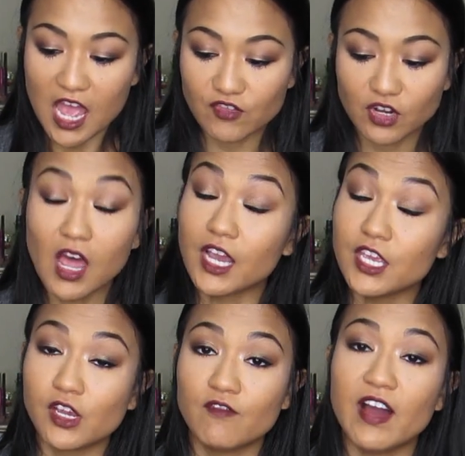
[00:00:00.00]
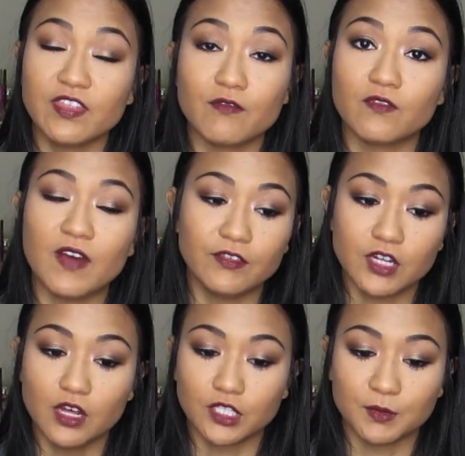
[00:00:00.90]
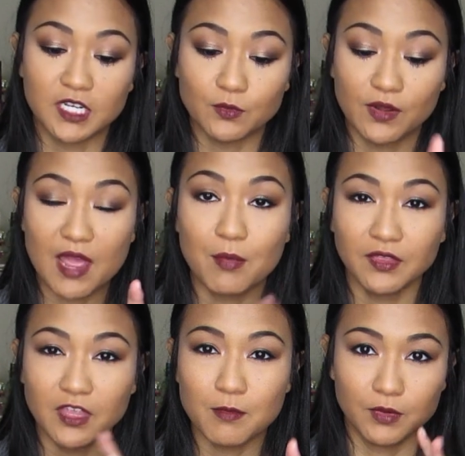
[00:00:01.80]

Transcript: If you're lucky, you can find them for $5 because when I bought them,